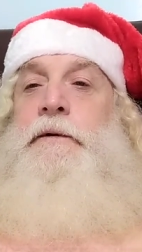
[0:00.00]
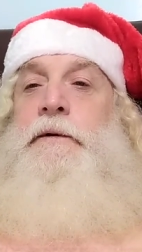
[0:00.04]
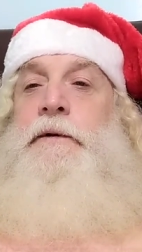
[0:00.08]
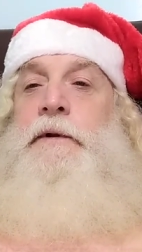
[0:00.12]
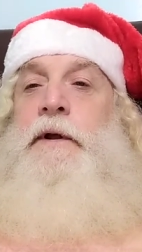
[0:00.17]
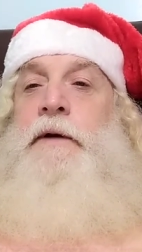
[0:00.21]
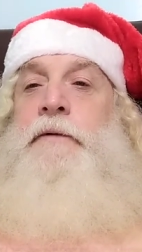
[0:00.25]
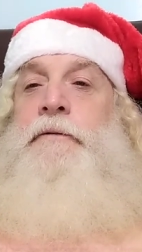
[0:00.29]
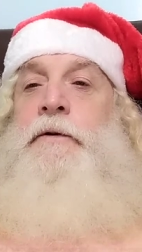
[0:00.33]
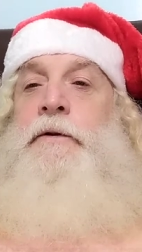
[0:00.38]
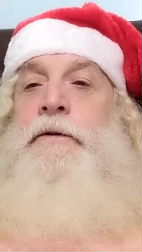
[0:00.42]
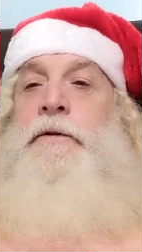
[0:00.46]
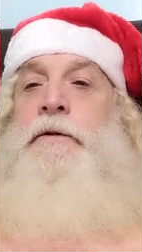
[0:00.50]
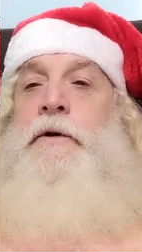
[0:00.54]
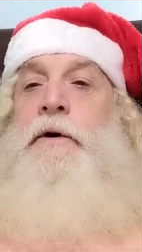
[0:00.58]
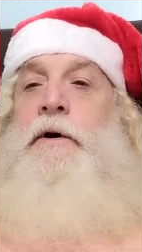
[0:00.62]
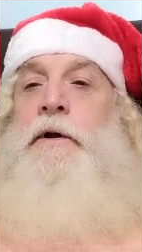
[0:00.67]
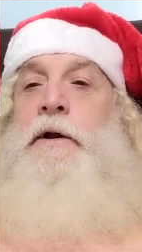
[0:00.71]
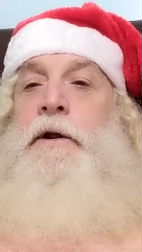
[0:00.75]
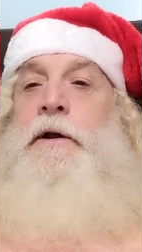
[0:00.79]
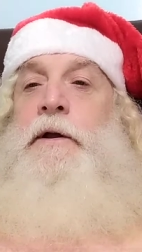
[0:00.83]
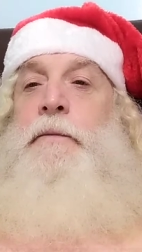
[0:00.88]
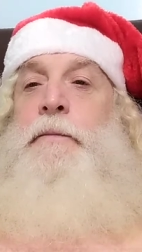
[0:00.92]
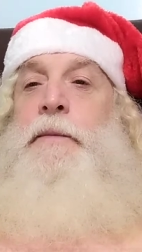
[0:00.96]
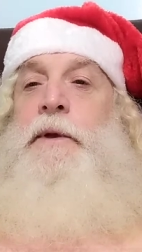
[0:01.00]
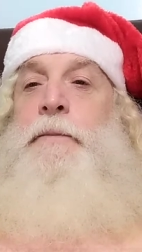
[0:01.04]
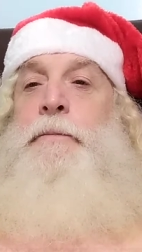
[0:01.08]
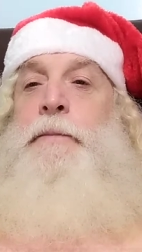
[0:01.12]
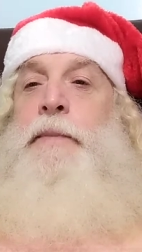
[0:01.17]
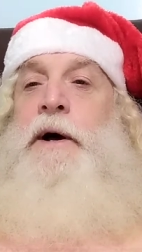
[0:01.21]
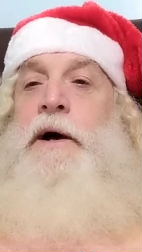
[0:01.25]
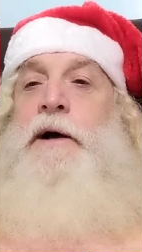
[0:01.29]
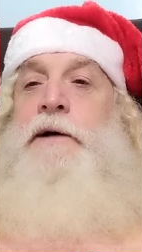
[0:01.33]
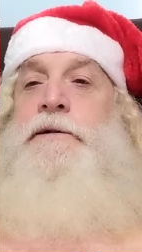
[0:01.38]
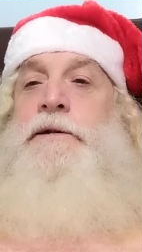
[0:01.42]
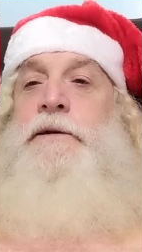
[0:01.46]
Never thought it could be
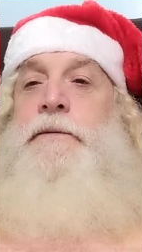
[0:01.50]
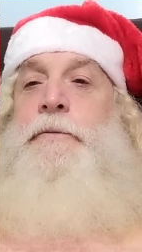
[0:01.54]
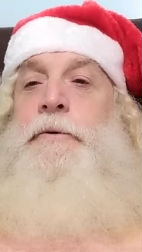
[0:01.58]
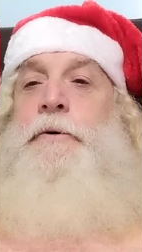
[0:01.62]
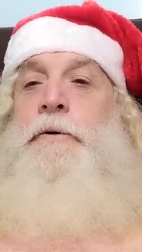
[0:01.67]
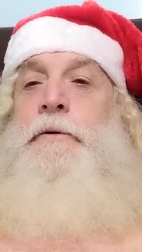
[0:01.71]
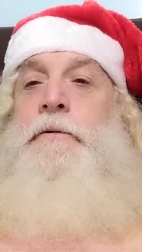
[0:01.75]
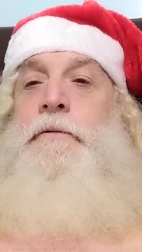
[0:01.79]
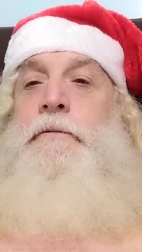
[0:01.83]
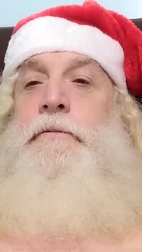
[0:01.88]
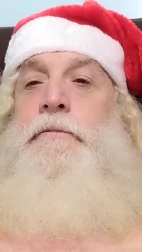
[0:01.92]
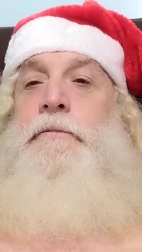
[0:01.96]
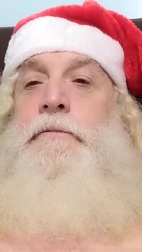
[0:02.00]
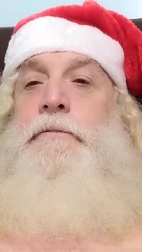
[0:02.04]
possible.